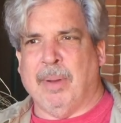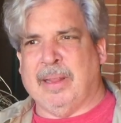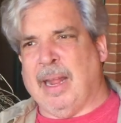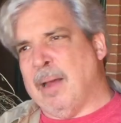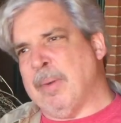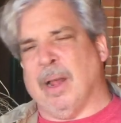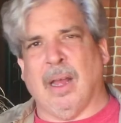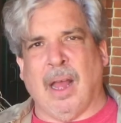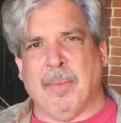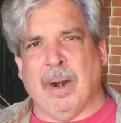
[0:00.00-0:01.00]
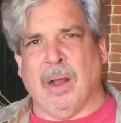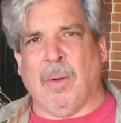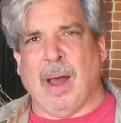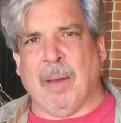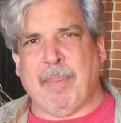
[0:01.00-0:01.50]
But then I'm gonna I'm gonna
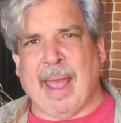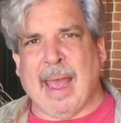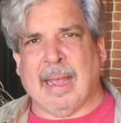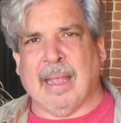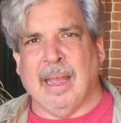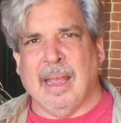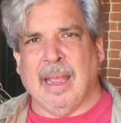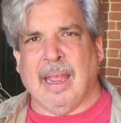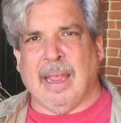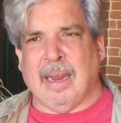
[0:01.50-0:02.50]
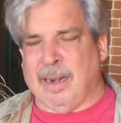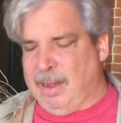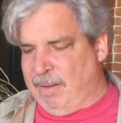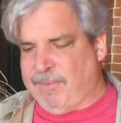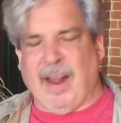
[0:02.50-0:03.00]
go out back and
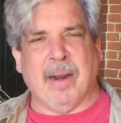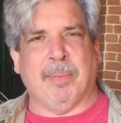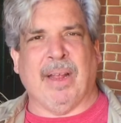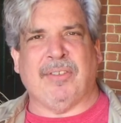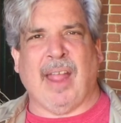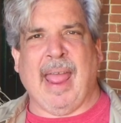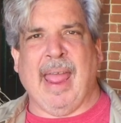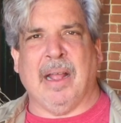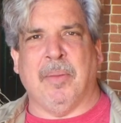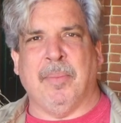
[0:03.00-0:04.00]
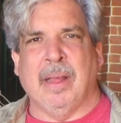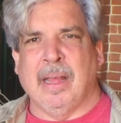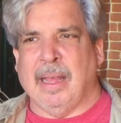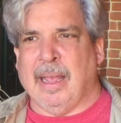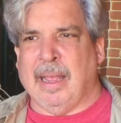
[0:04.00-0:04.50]
uh, find a place to hang them
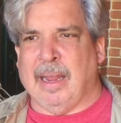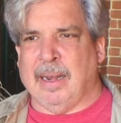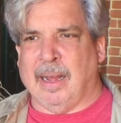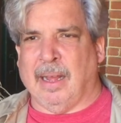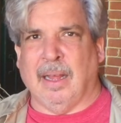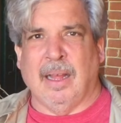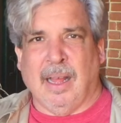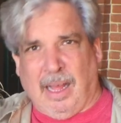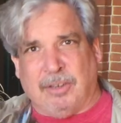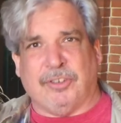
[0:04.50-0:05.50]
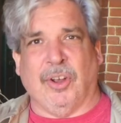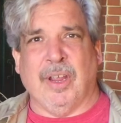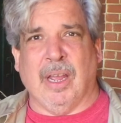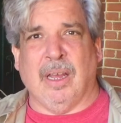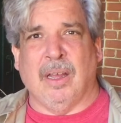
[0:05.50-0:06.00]
and uh, I'll show
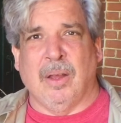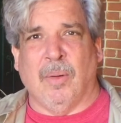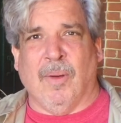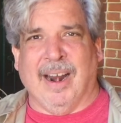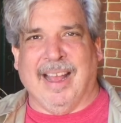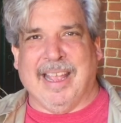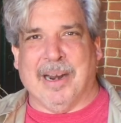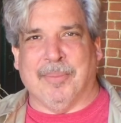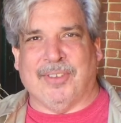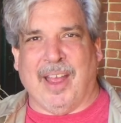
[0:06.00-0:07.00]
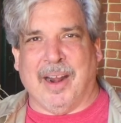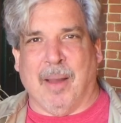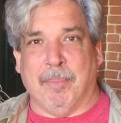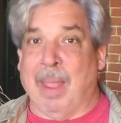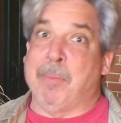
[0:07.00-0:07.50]
you when I get them set
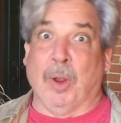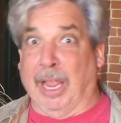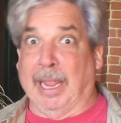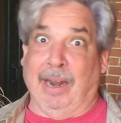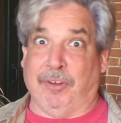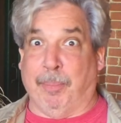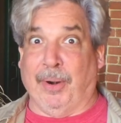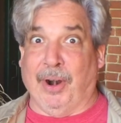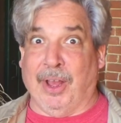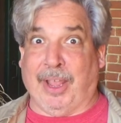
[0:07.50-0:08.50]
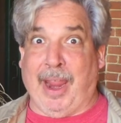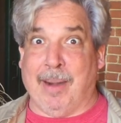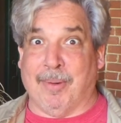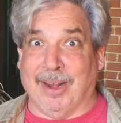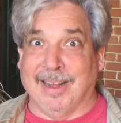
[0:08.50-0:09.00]
up. Maybe we can catch a bird on
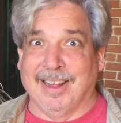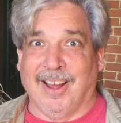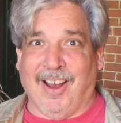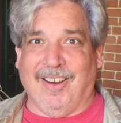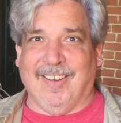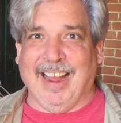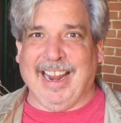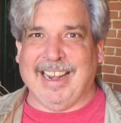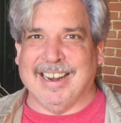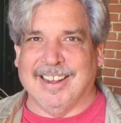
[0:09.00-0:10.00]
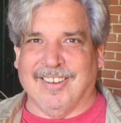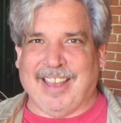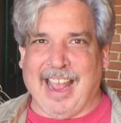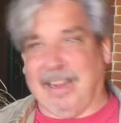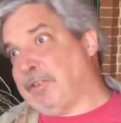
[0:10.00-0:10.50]
camera. All right?
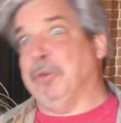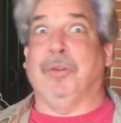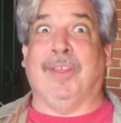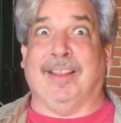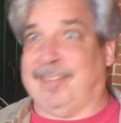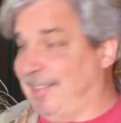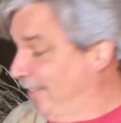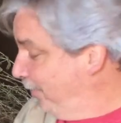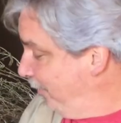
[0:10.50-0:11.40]
Okay, let's go do this.